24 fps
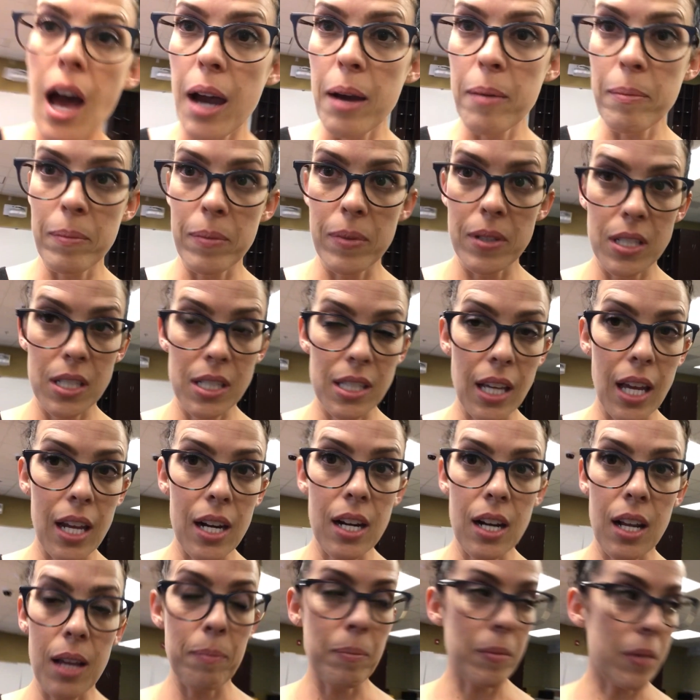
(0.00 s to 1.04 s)
I'm
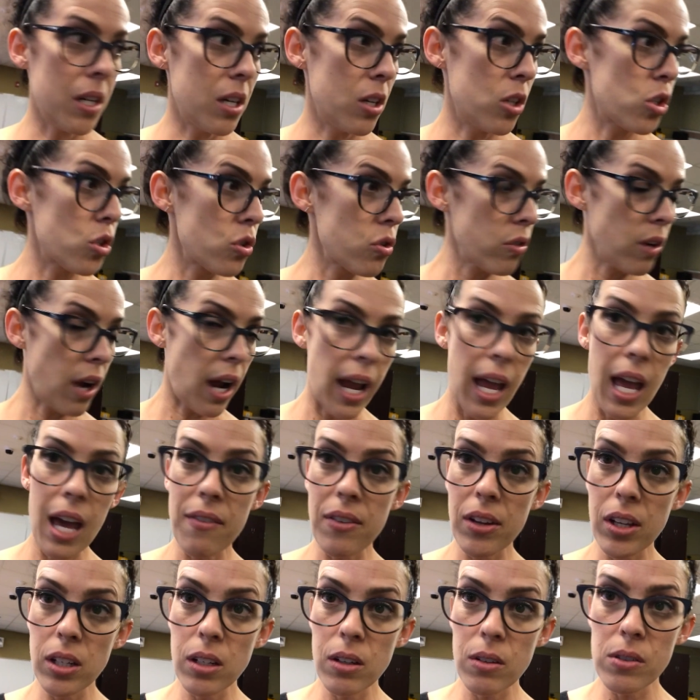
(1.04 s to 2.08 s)
decided I'm gonna try
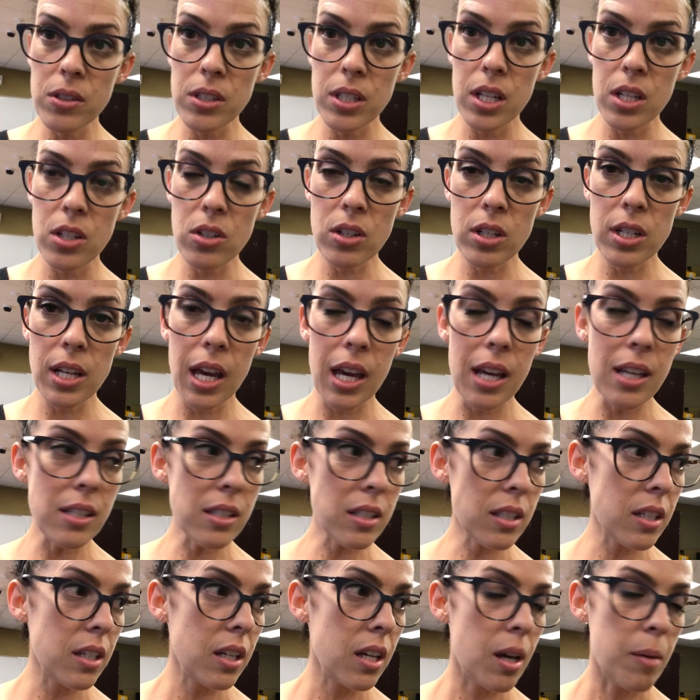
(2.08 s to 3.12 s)
having no teacher
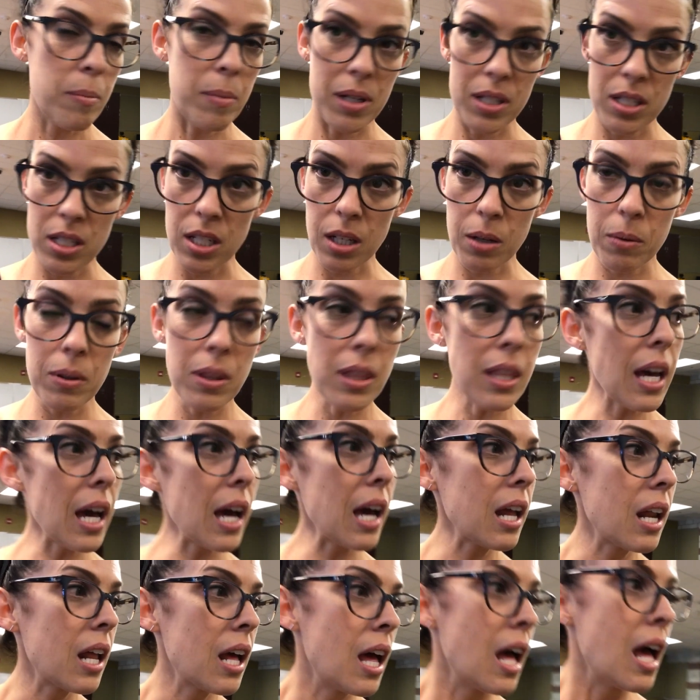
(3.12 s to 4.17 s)
desk. I'm gonna stick with that.